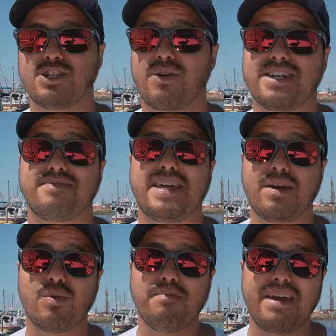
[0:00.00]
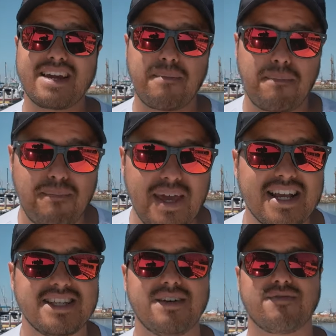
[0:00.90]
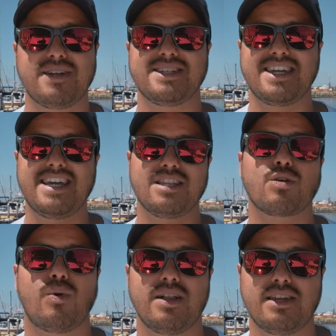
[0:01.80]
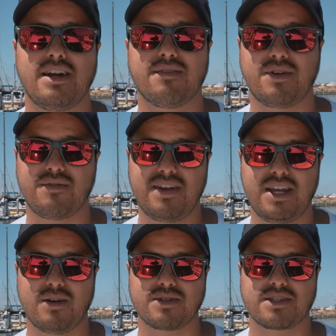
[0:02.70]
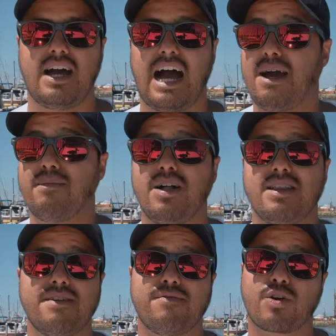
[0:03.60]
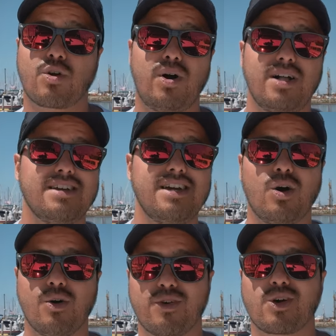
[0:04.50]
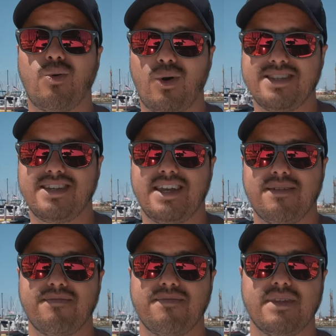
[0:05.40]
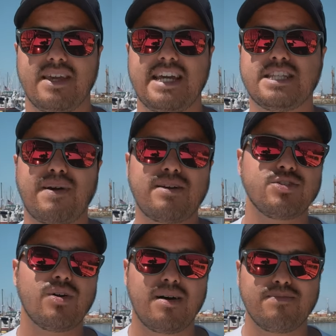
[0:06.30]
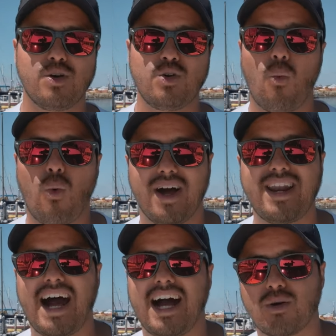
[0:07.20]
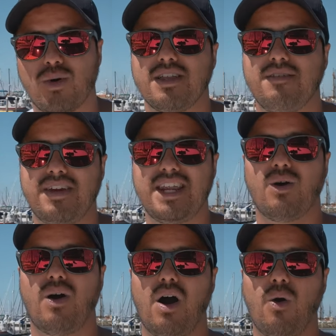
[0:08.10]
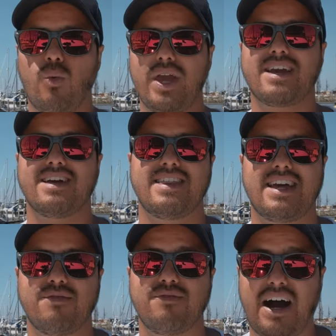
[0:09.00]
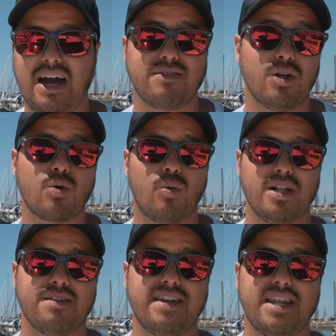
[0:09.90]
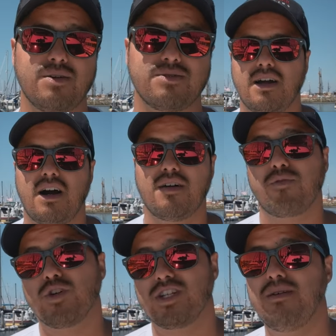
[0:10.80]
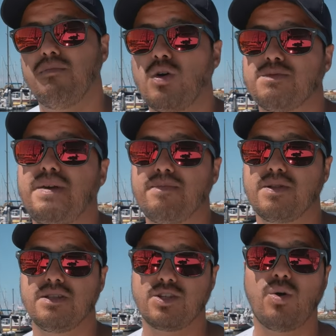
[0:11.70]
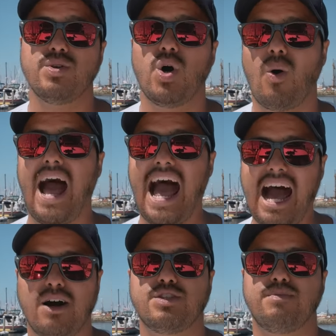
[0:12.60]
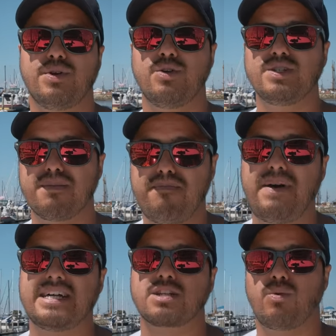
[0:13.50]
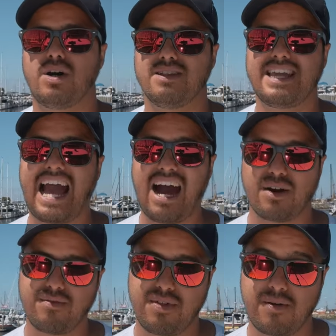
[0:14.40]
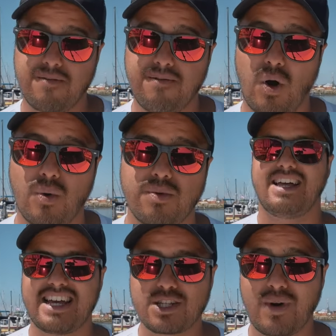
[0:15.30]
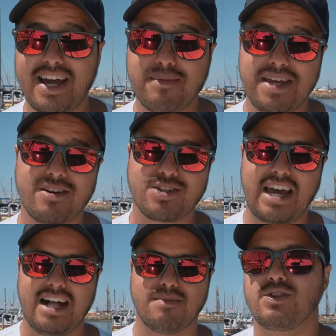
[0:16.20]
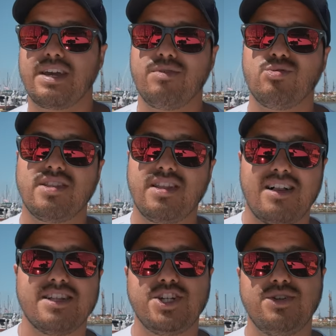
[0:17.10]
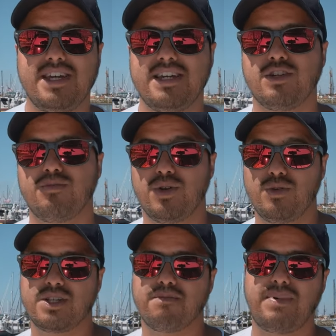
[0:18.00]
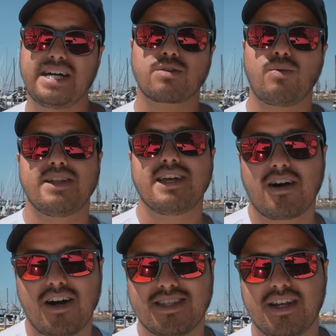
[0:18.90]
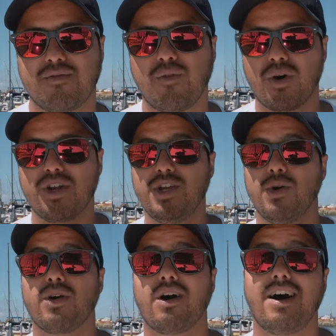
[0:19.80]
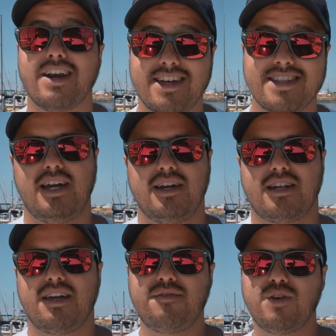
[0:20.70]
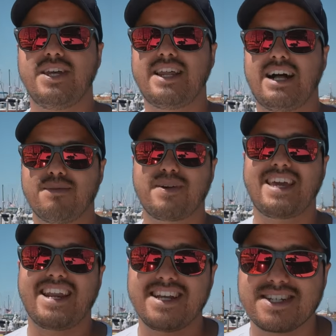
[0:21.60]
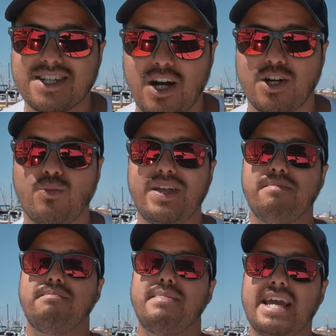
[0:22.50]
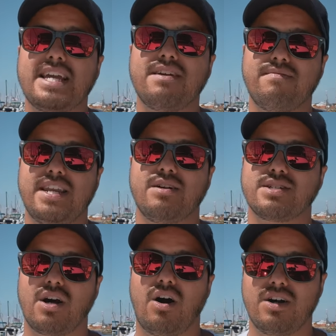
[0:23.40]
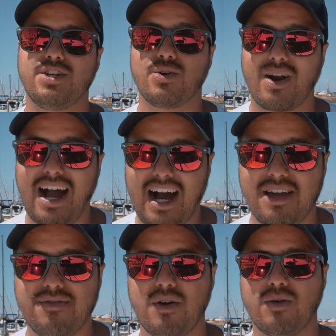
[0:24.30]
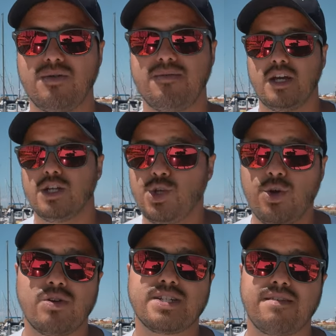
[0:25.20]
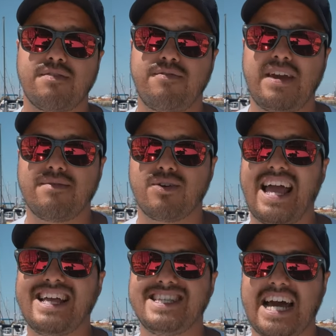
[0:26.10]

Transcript: Trust me, it will make a big difference in the quality of your videos. I'm all in for quality over quantity. It's better to upload one high quality video a week than five low quality videos. Unfortunately, most people don't know how to produce the best quality out of their phone. And that's why I'm here to help, to give you the knowledge you need to produce the best quality content for your audience. Now, if you need help getting started with making videos on your iPhone, do yourself a favor and